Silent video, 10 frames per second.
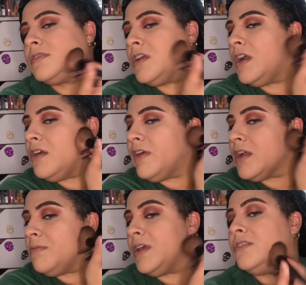I
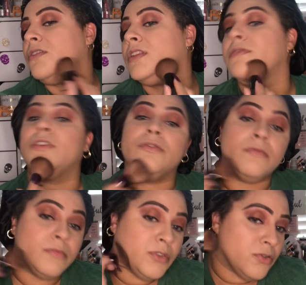recommend all of you
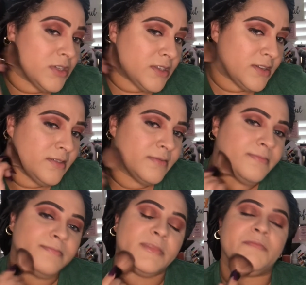use it,
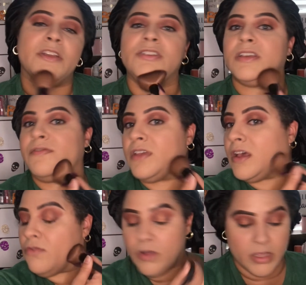especially if you
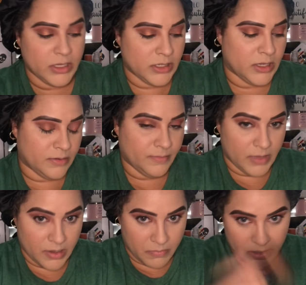have oily skin
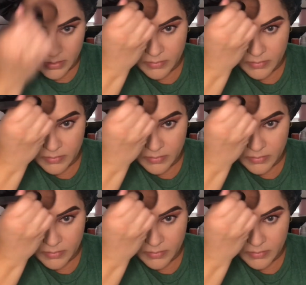like me.